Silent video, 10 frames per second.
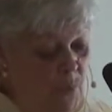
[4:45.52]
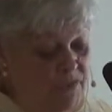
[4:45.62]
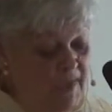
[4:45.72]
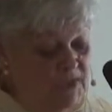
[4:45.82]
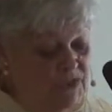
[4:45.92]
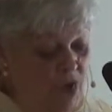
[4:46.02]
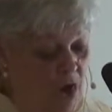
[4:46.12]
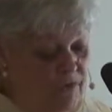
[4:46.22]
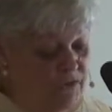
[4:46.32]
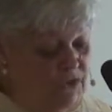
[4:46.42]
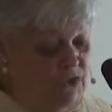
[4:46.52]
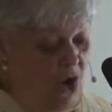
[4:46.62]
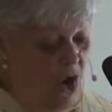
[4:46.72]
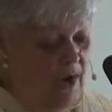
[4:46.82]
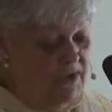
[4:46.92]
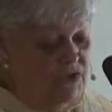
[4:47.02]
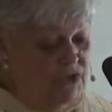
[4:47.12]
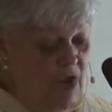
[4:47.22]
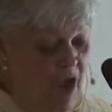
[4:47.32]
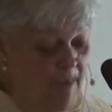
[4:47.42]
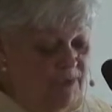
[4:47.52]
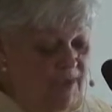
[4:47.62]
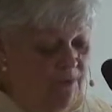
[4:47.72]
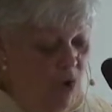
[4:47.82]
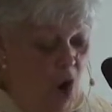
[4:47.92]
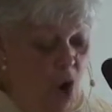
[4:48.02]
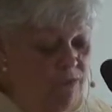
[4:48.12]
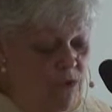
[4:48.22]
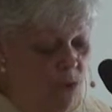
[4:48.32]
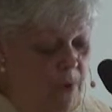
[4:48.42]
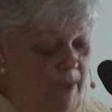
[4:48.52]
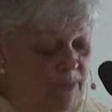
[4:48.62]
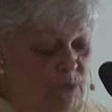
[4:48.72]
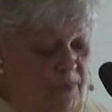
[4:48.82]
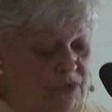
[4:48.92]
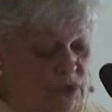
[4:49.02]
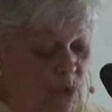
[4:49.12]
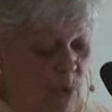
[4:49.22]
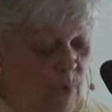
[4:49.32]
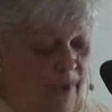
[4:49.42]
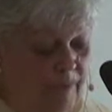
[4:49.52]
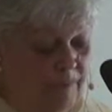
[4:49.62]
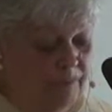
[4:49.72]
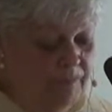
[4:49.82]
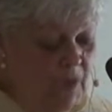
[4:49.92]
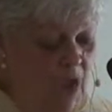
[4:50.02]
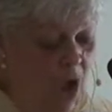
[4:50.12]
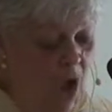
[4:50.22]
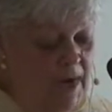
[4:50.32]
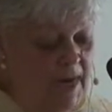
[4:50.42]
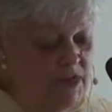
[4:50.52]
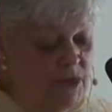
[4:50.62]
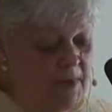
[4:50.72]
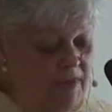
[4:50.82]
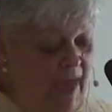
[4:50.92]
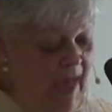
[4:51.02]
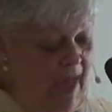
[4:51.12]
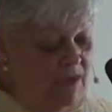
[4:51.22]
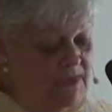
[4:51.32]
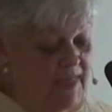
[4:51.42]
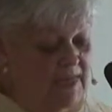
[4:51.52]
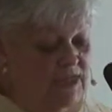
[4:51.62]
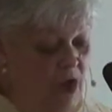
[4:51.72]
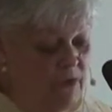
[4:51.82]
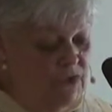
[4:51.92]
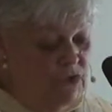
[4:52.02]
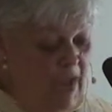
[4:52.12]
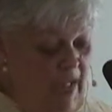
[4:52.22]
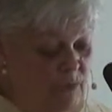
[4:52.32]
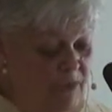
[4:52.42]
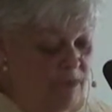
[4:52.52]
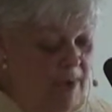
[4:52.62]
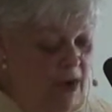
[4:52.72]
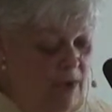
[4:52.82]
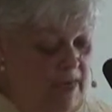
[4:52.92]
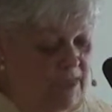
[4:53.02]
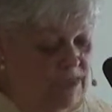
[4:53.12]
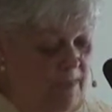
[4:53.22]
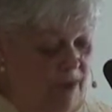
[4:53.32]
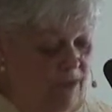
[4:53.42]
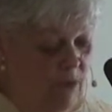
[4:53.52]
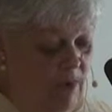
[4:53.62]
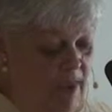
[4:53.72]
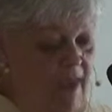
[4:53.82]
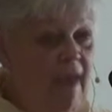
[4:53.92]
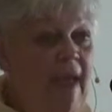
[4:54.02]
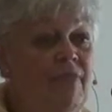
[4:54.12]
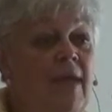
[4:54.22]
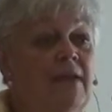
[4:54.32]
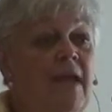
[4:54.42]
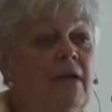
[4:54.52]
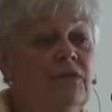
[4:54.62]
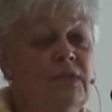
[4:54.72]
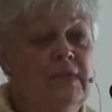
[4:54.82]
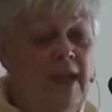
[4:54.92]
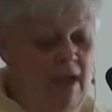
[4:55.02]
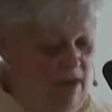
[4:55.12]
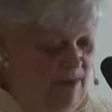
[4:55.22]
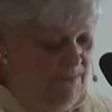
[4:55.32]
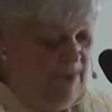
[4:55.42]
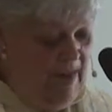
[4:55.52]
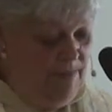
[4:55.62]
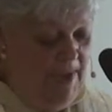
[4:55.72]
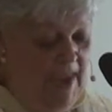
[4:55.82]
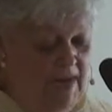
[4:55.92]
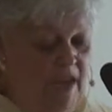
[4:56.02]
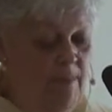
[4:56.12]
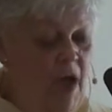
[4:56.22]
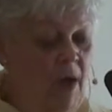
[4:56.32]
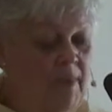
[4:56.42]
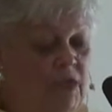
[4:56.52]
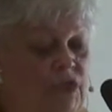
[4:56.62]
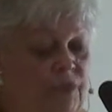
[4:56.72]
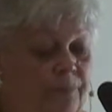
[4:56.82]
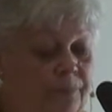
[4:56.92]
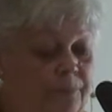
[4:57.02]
When they saw that the star had stopped, they were overwhelmed with joy. On entering the house, they saw the child with Mary, his mother, and they knelt down and paid him homage.